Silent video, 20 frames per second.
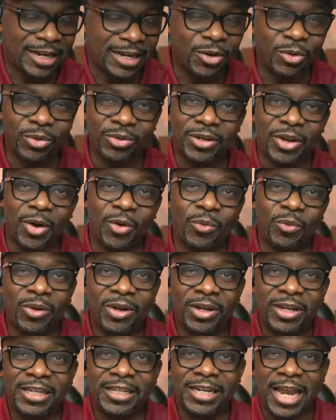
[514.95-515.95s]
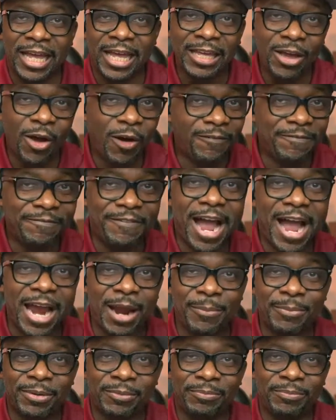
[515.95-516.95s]
Now don't don't now he on
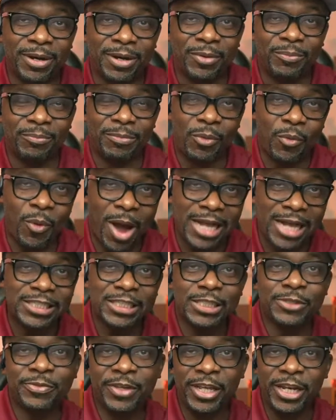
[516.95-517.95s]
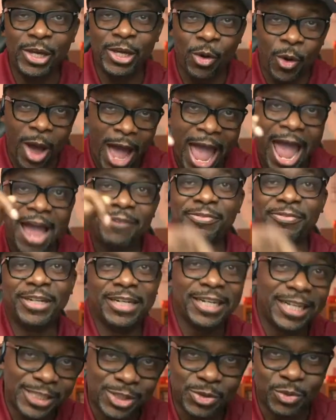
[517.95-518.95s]
fire, but but but watch his video
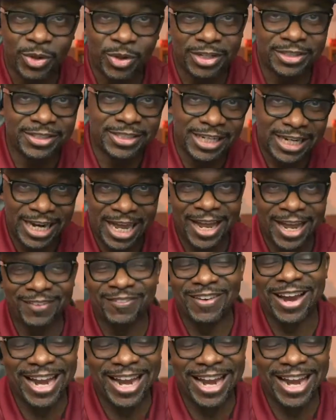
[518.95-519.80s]
after this one tonight,